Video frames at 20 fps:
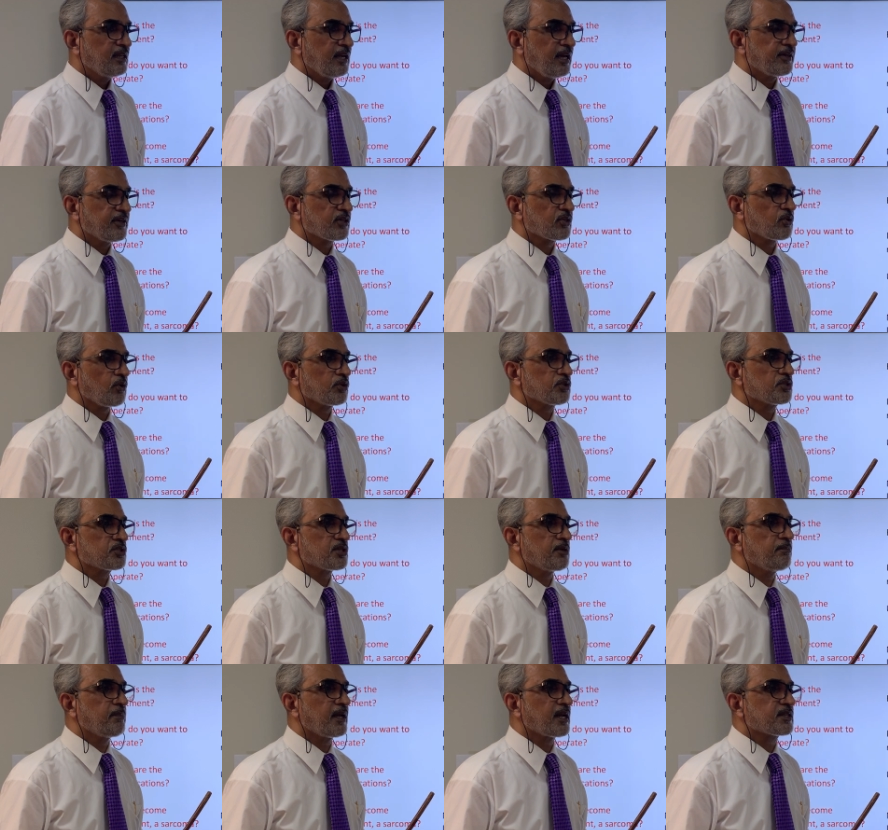and it causes
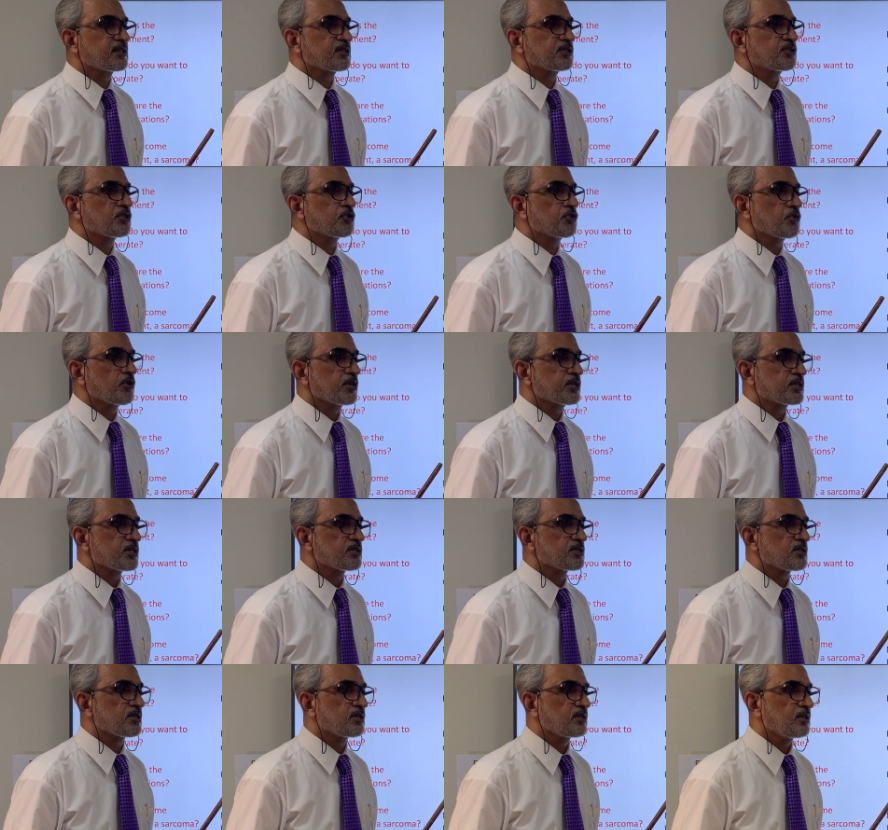embarrassing
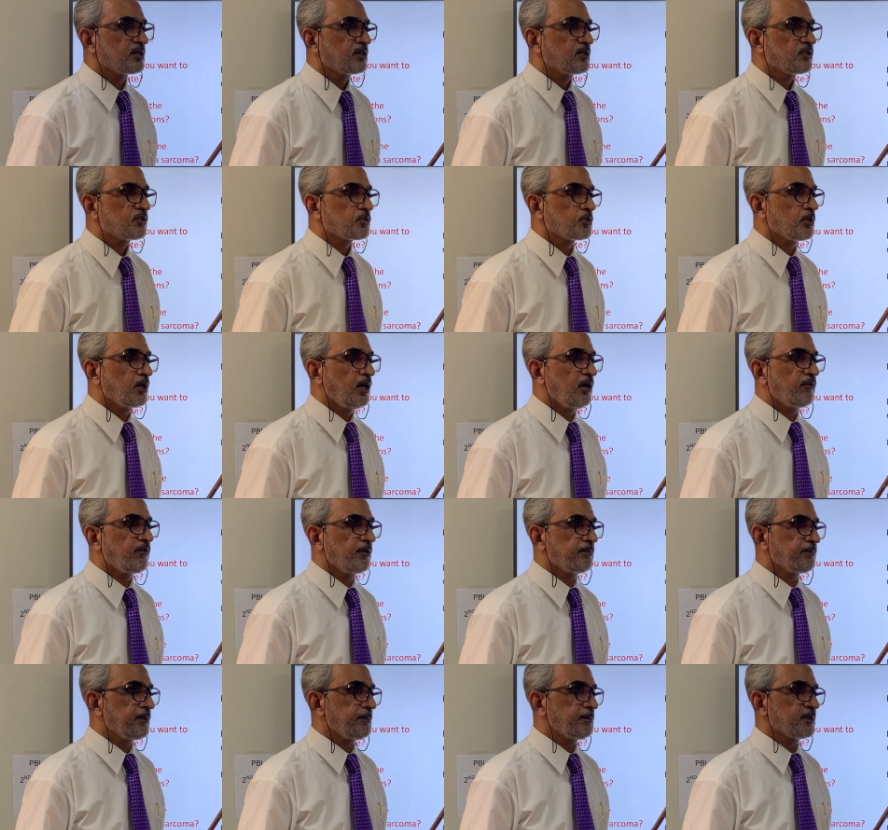situations to her
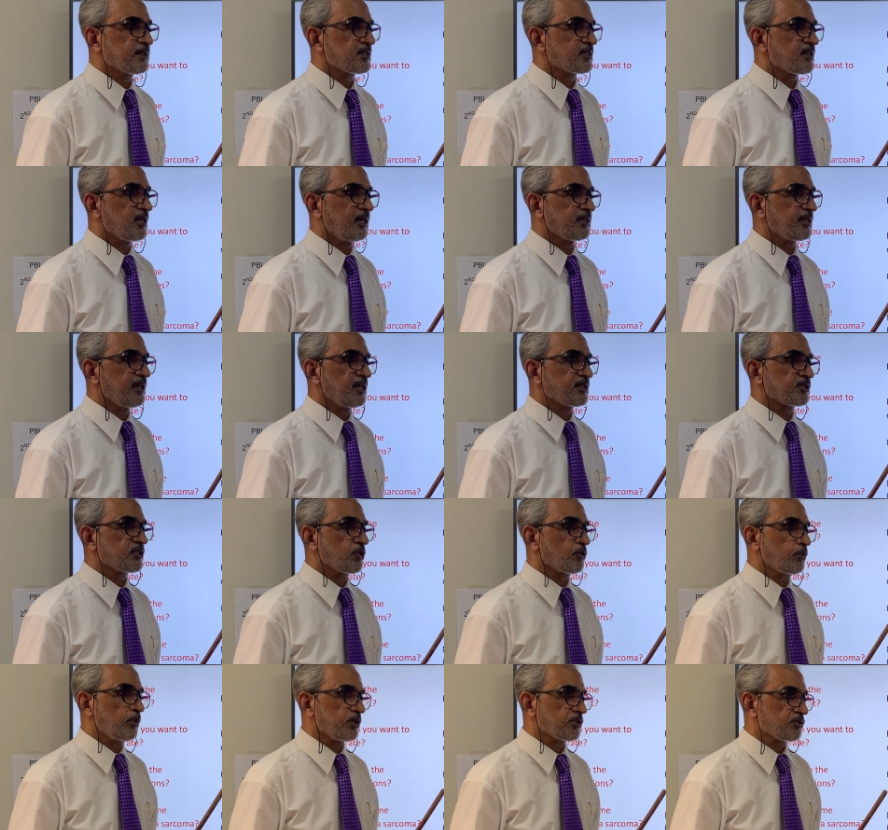when people start
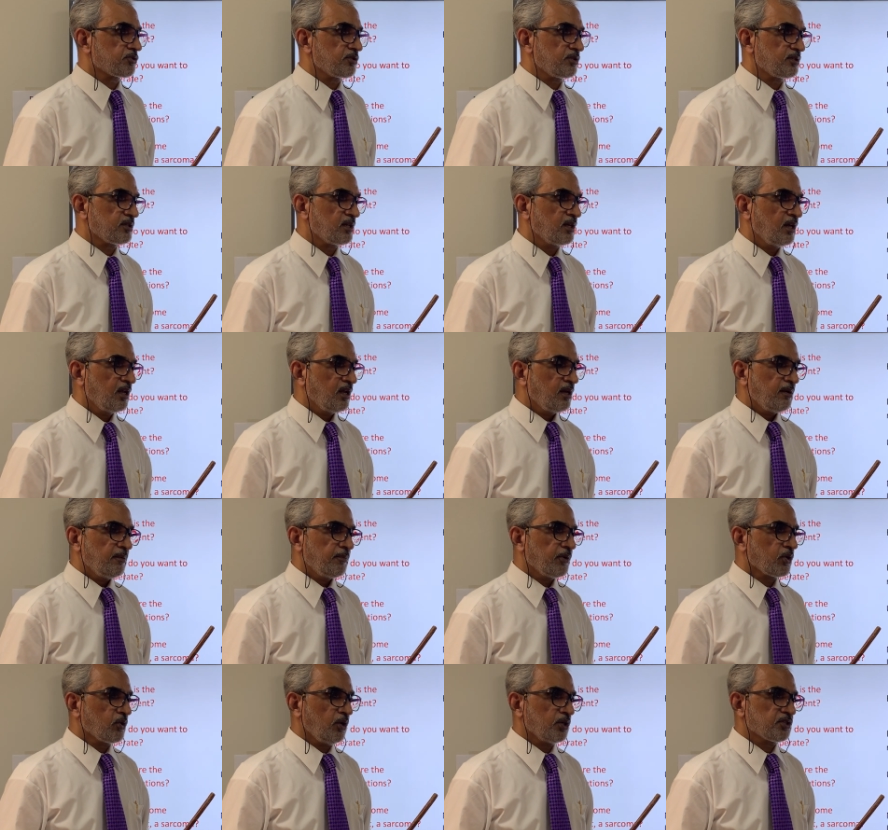asking questions,
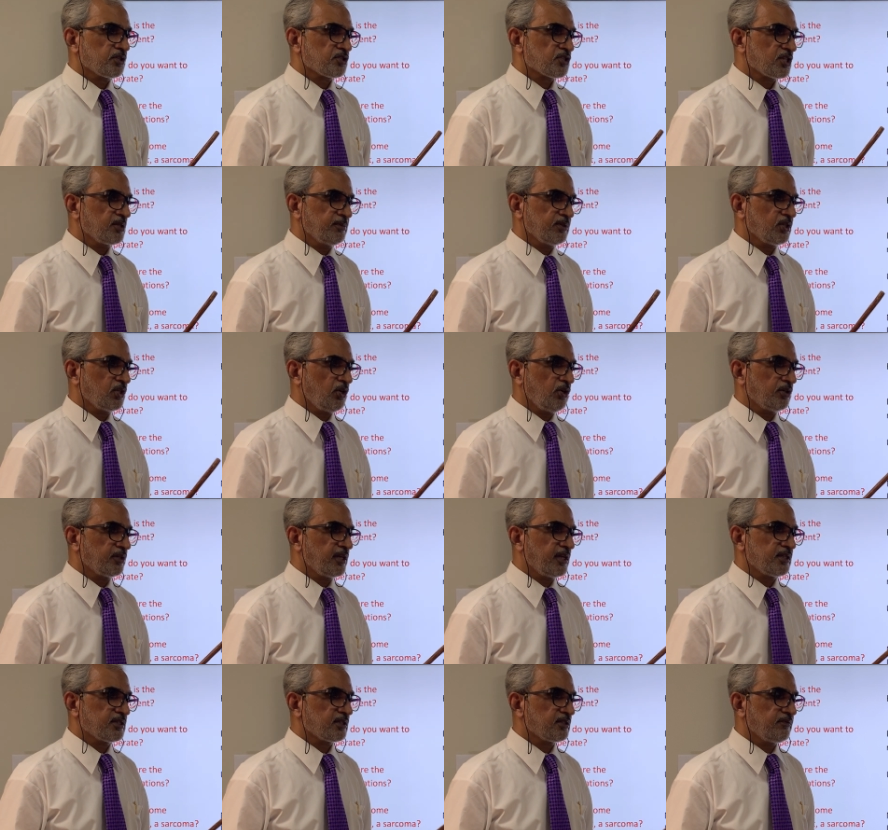because someone
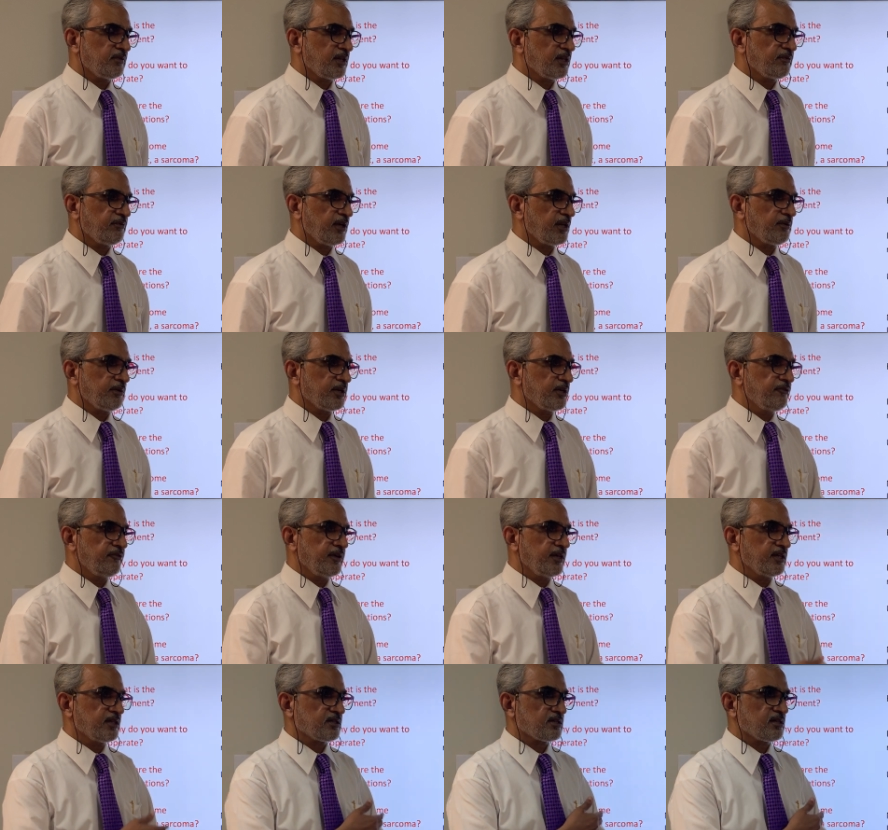nowadays, whenever he
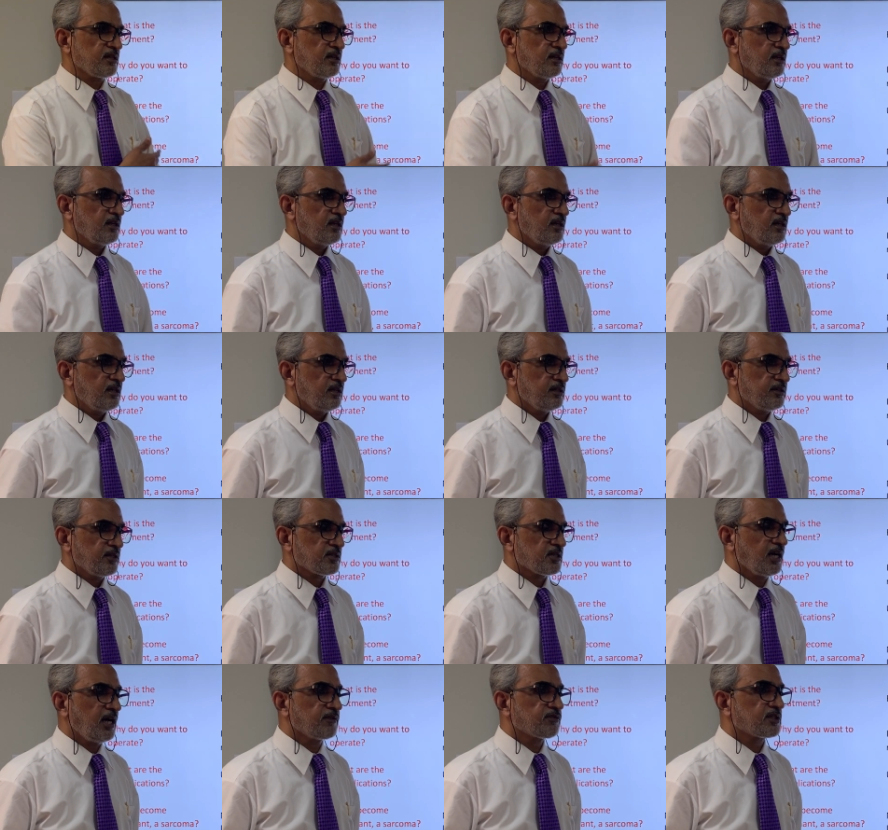wears
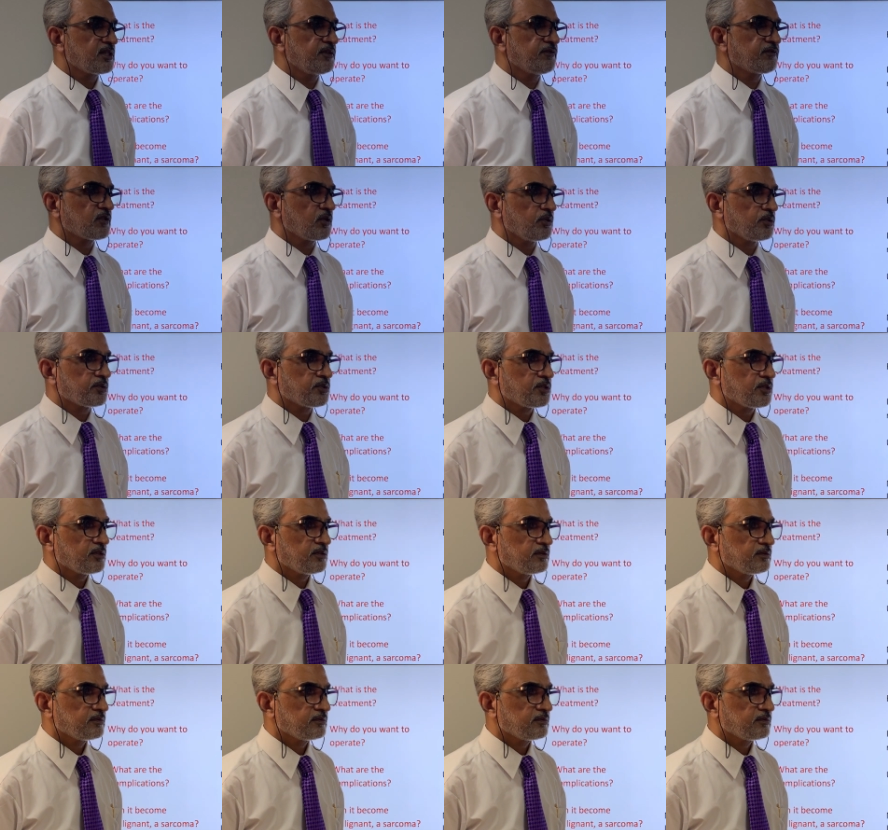this half sleeve clothes.